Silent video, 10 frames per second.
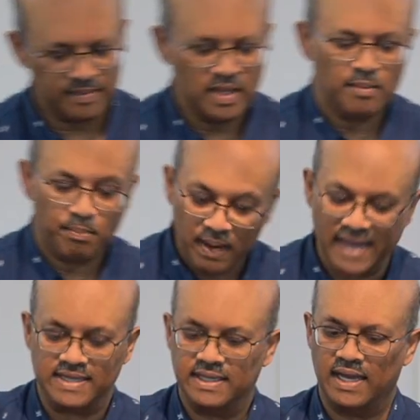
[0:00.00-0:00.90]
Okay?
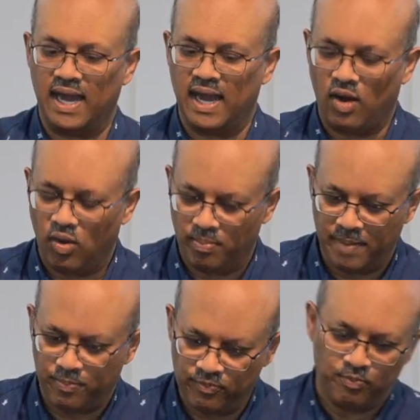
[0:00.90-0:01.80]
But
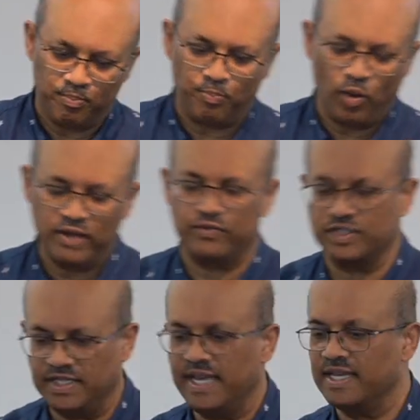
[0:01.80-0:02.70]
my point
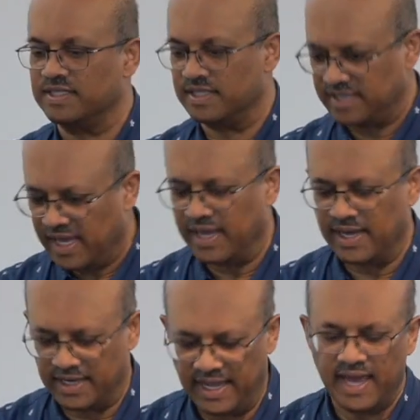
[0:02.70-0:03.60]
for today is to
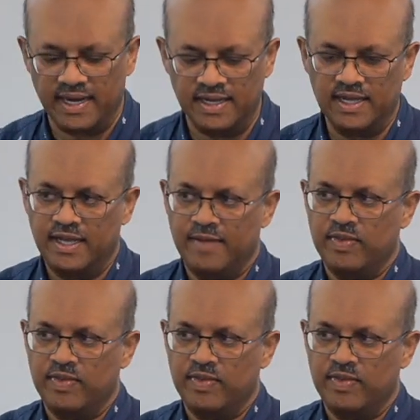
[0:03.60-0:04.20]
say, again,